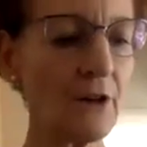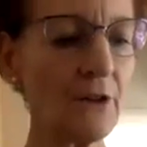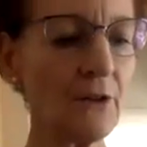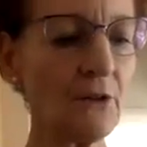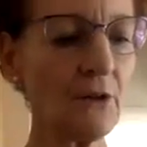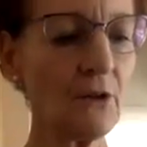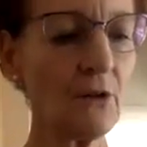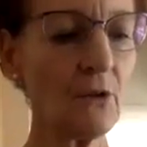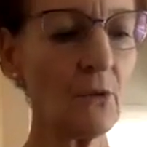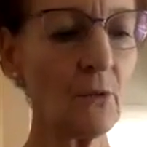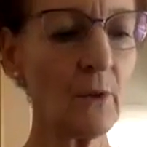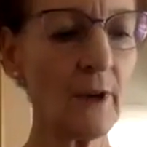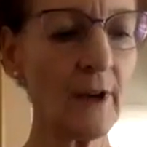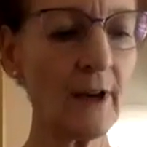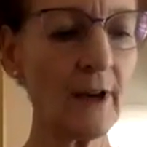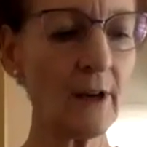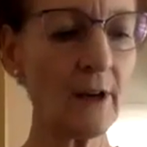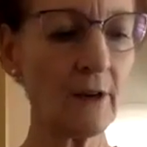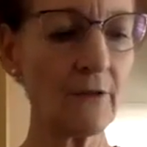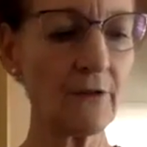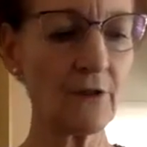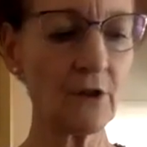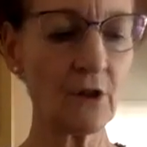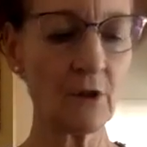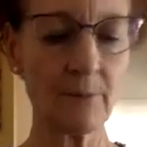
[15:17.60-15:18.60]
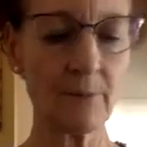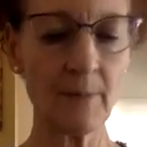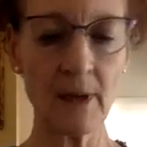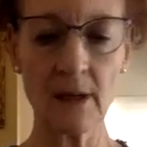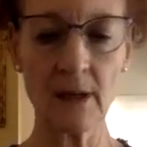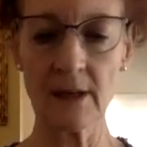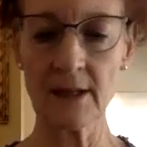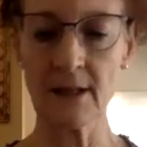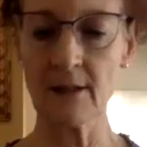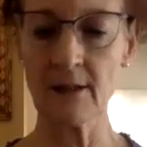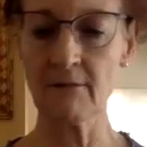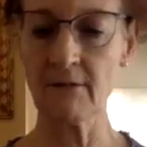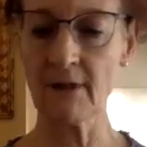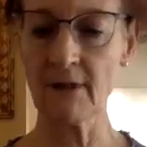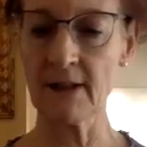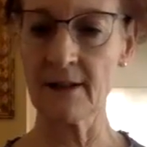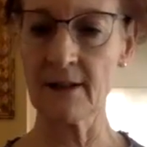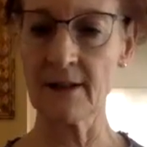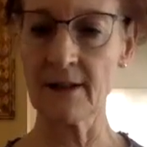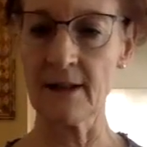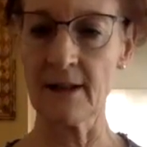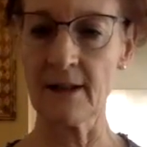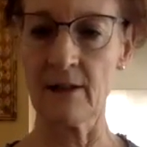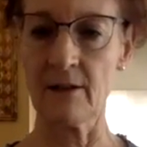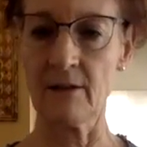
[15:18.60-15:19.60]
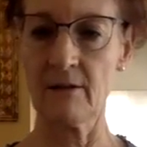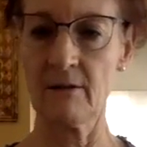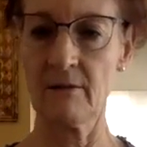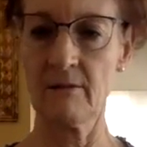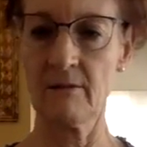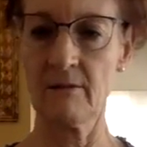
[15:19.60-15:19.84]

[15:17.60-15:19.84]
you aware of your body right now?